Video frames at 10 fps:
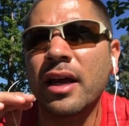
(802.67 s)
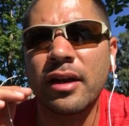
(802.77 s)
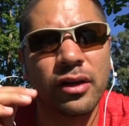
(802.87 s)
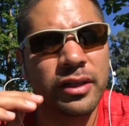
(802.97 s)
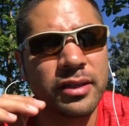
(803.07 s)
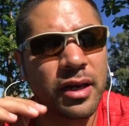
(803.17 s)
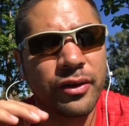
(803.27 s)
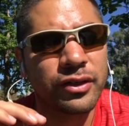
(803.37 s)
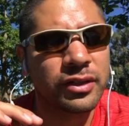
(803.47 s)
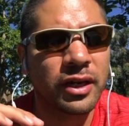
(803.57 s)
and all this
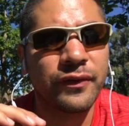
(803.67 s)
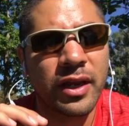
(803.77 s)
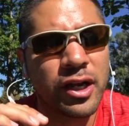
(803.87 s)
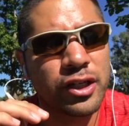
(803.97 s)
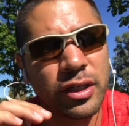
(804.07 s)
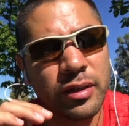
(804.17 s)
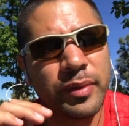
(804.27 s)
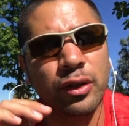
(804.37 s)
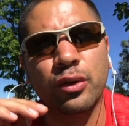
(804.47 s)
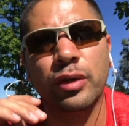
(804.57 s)
other stuff that I shouldn't have
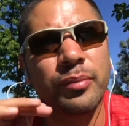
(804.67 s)
been doing.